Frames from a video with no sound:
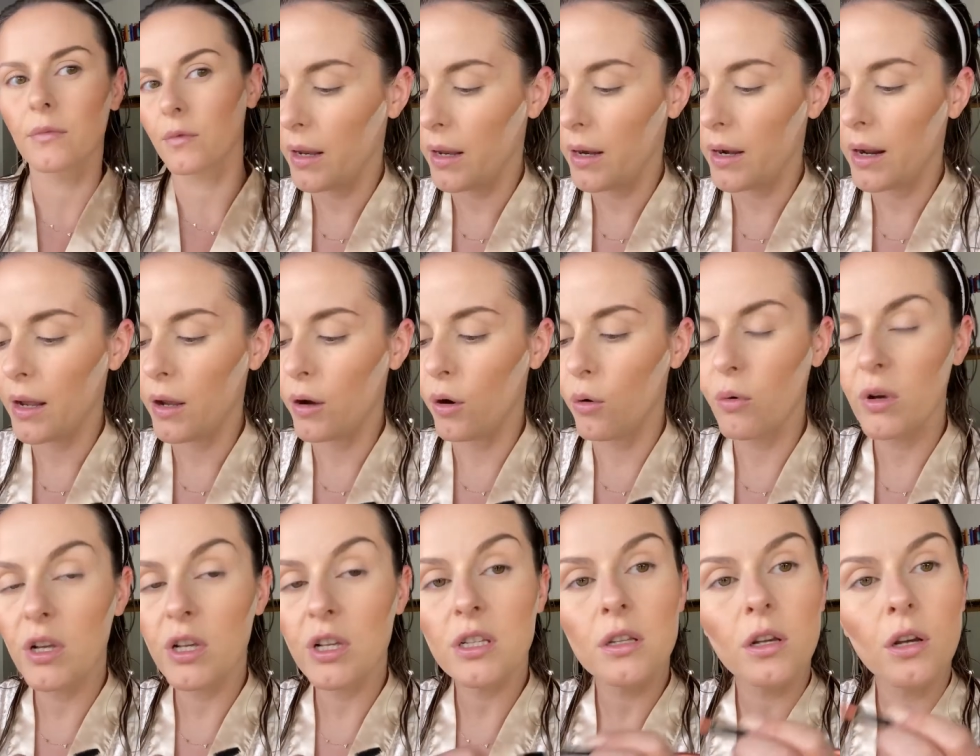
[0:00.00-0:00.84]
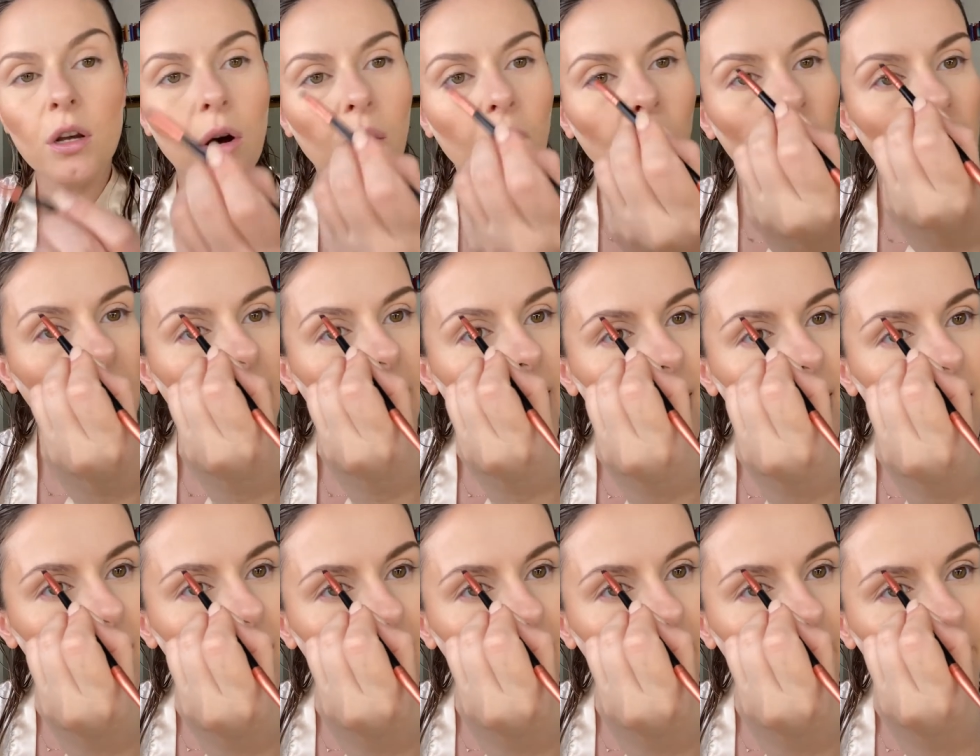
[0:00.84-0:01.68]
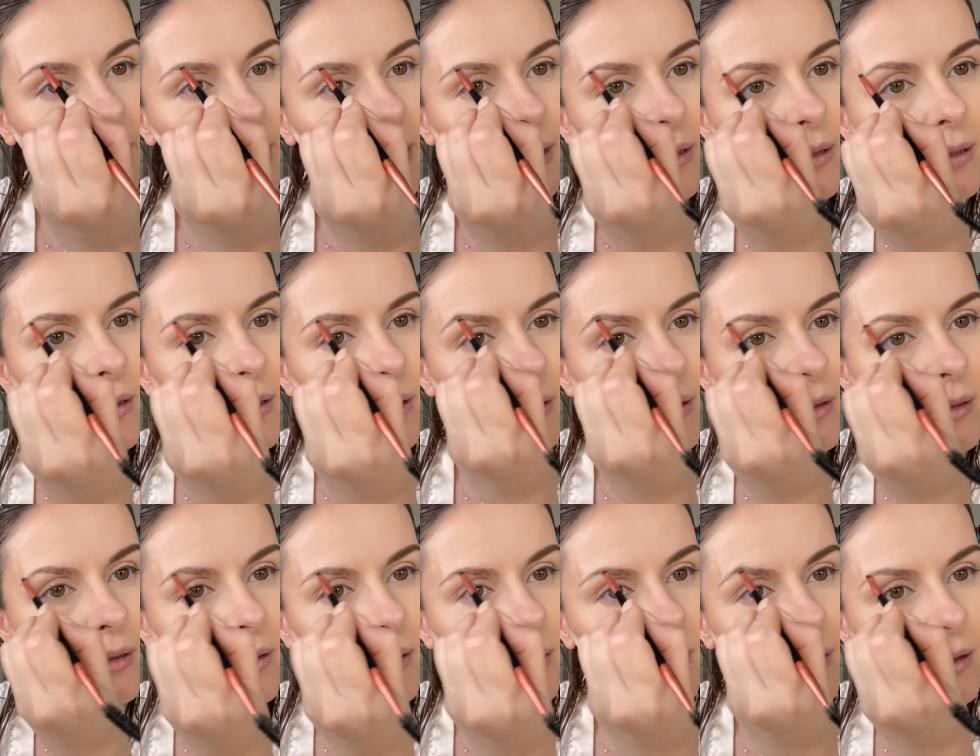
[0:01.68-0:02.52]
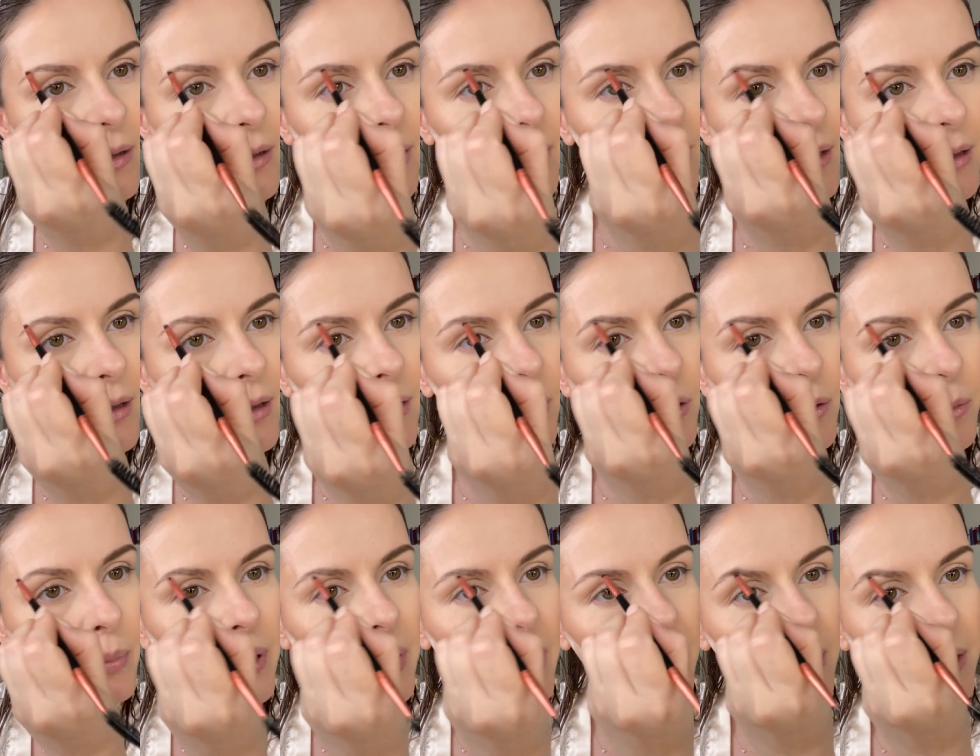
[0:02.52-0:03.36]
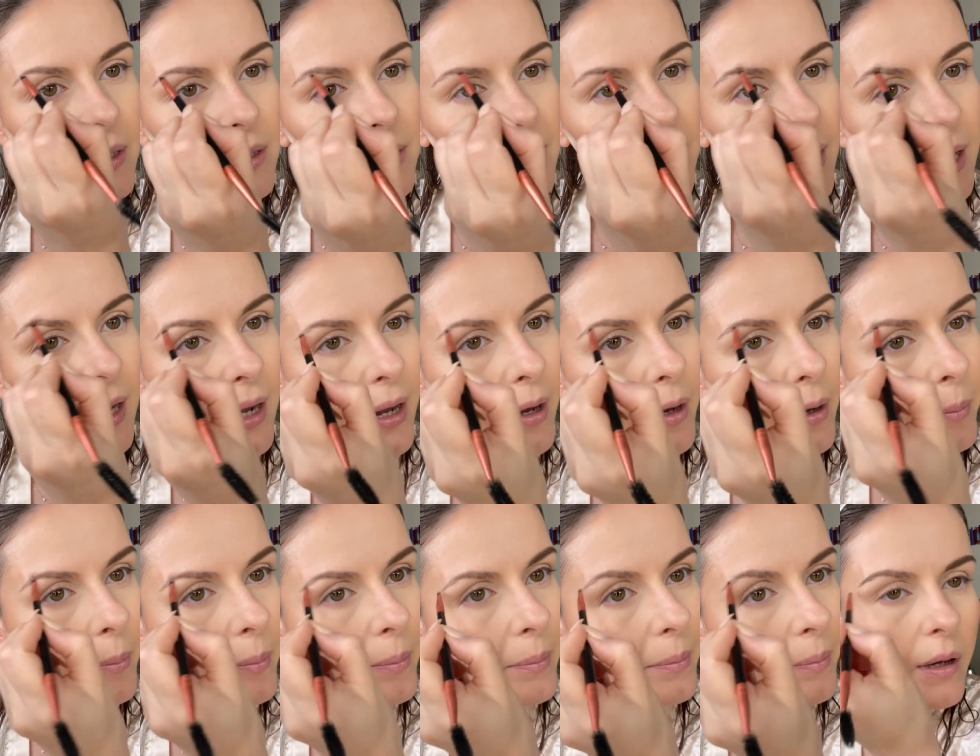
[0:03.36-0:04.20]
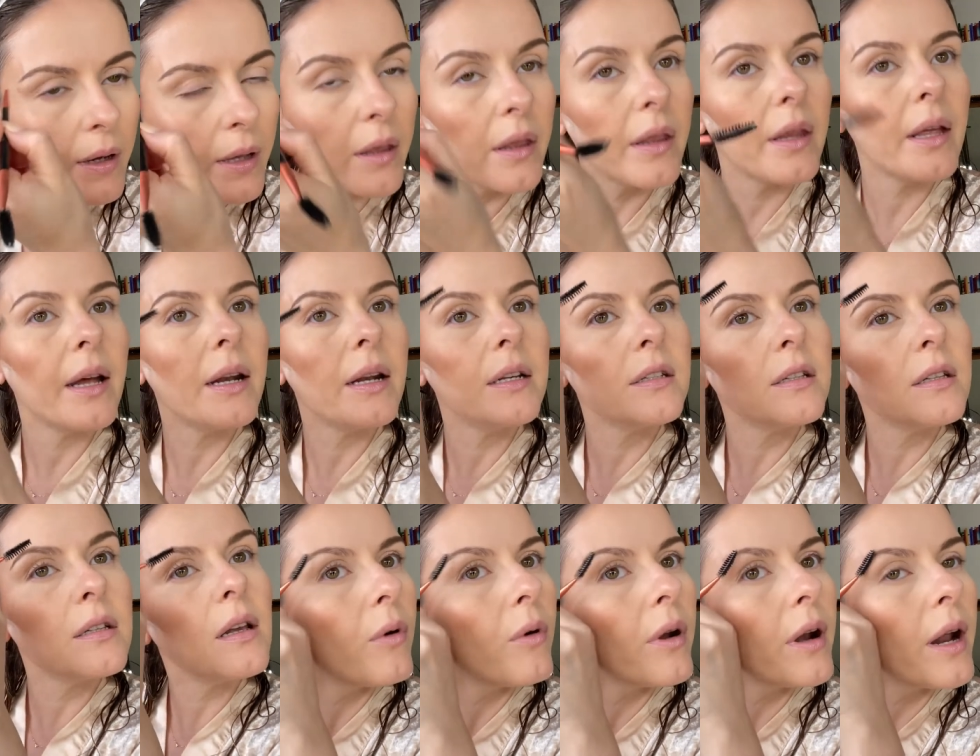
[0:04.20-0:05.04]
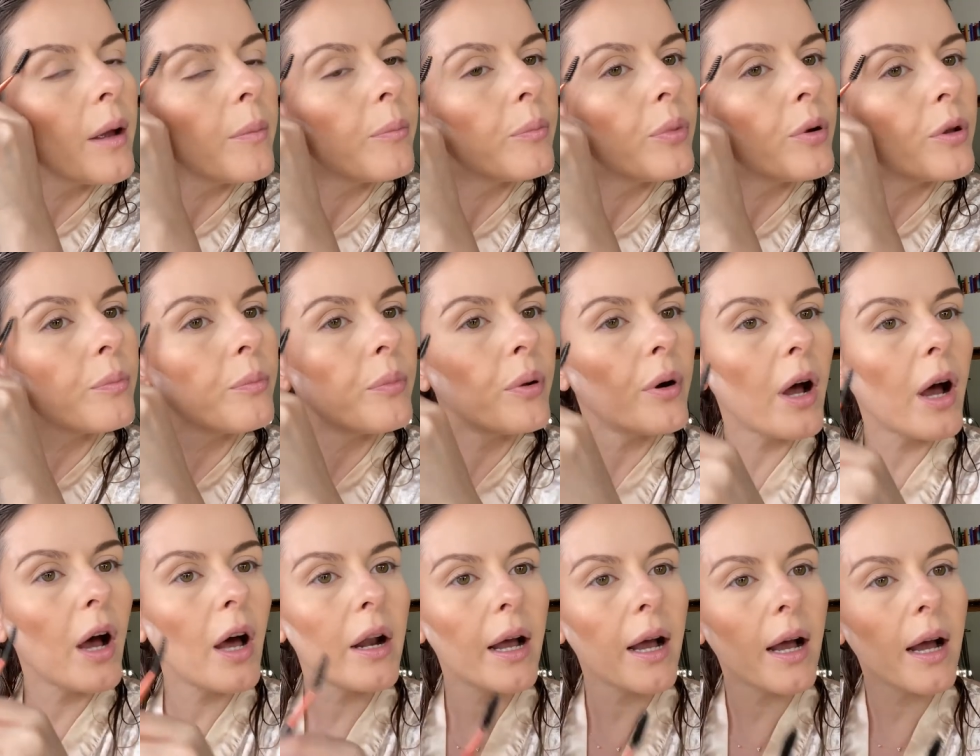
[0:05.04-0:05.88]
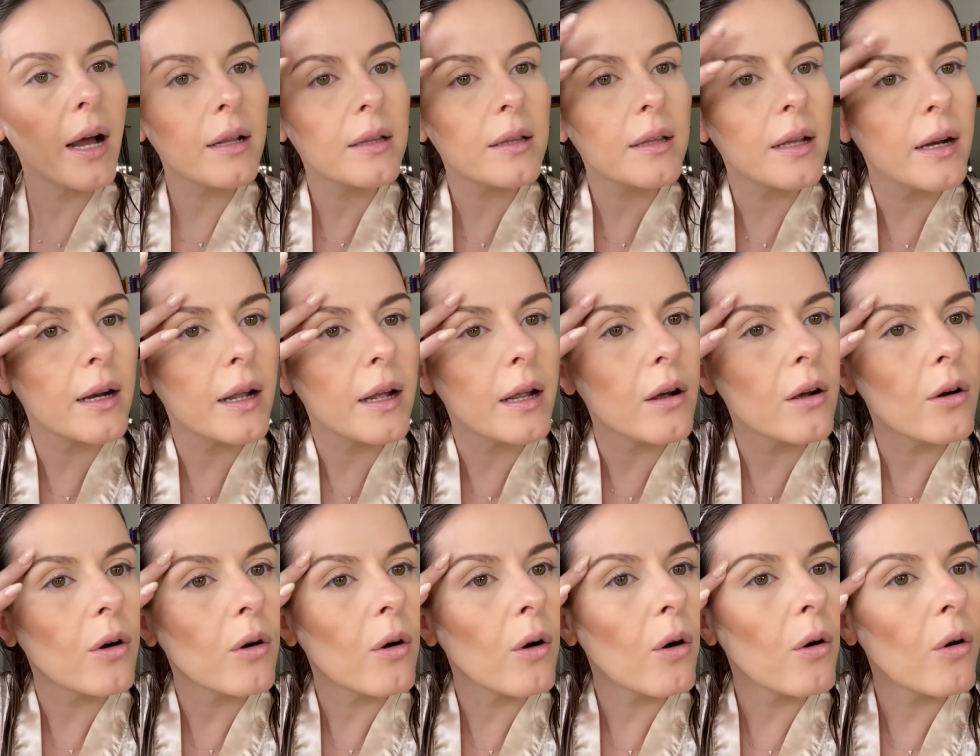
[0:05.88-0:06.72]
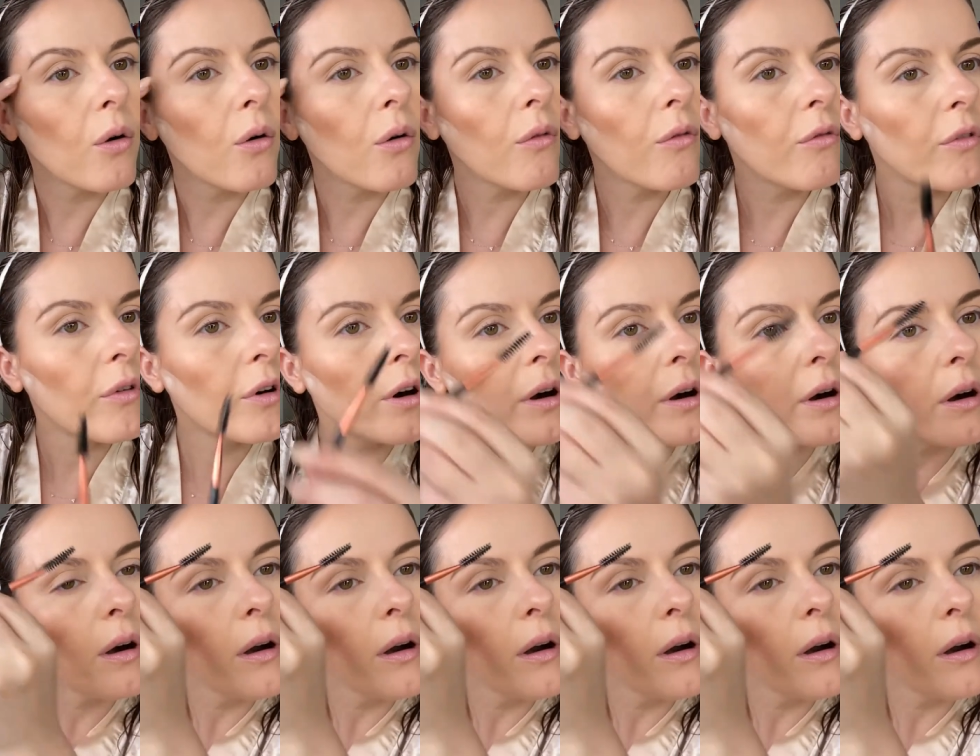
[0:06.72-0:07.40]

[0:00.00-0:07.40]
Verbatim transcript: And I always go like light, a little bit at a time. And then as when I put product and I go over,